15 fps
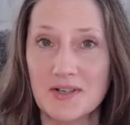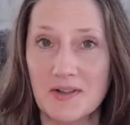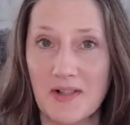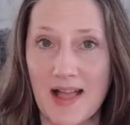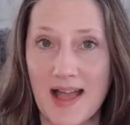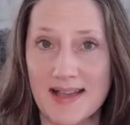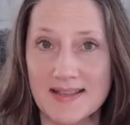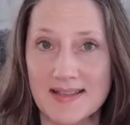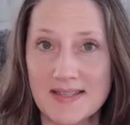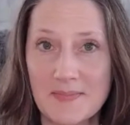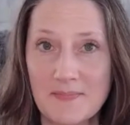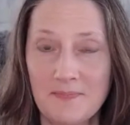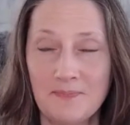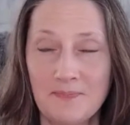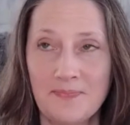class.
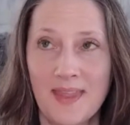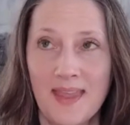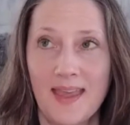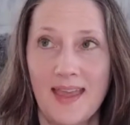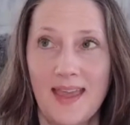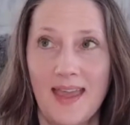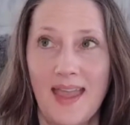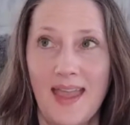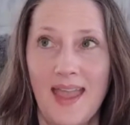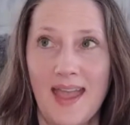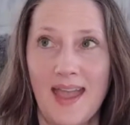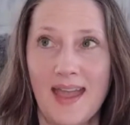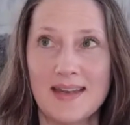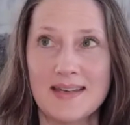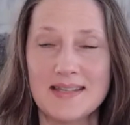
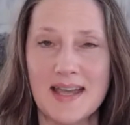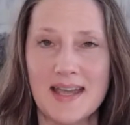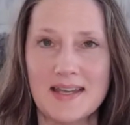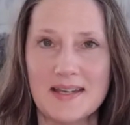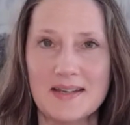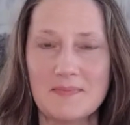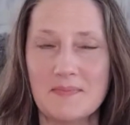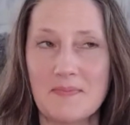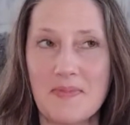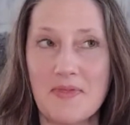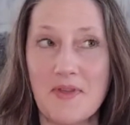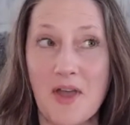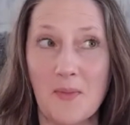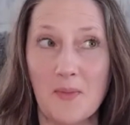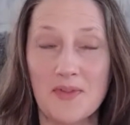And I
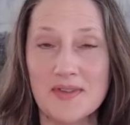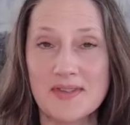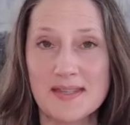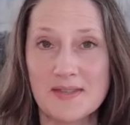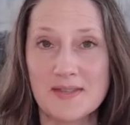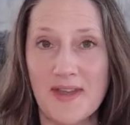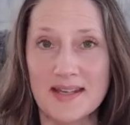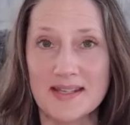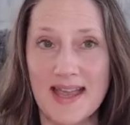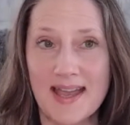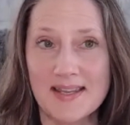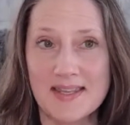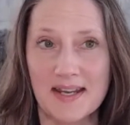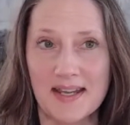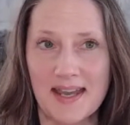thought, well, this is
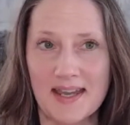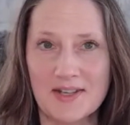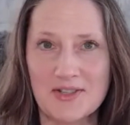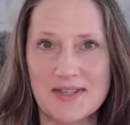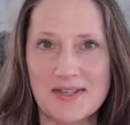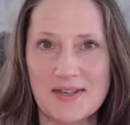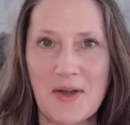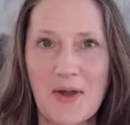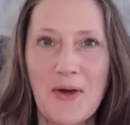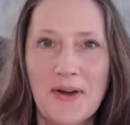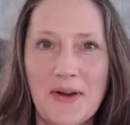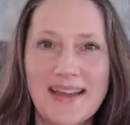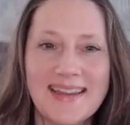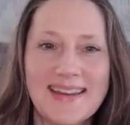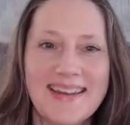fantastic. I can just go
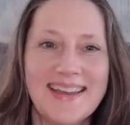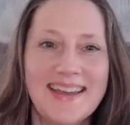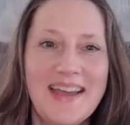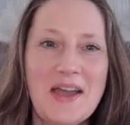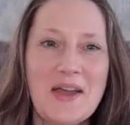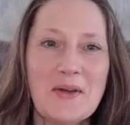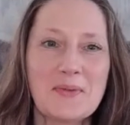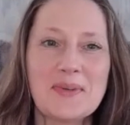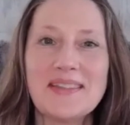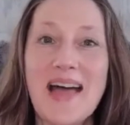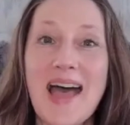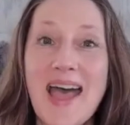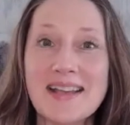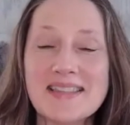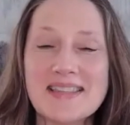and
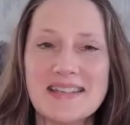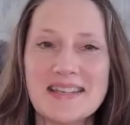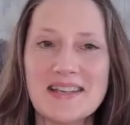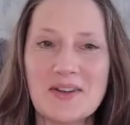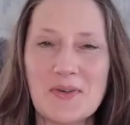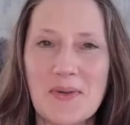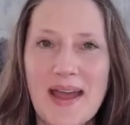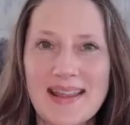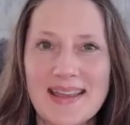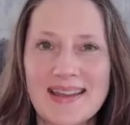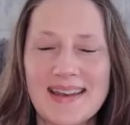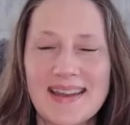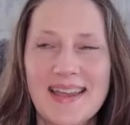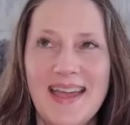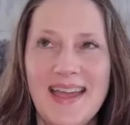relax and get
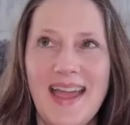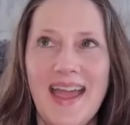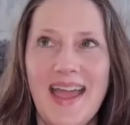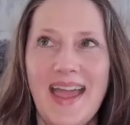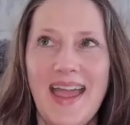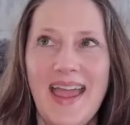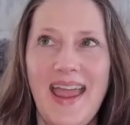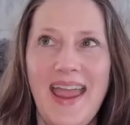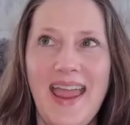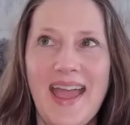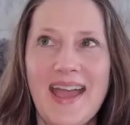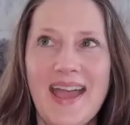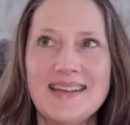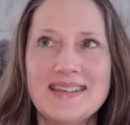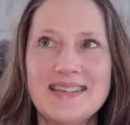credit.
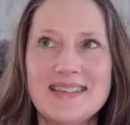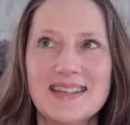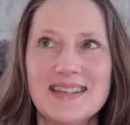And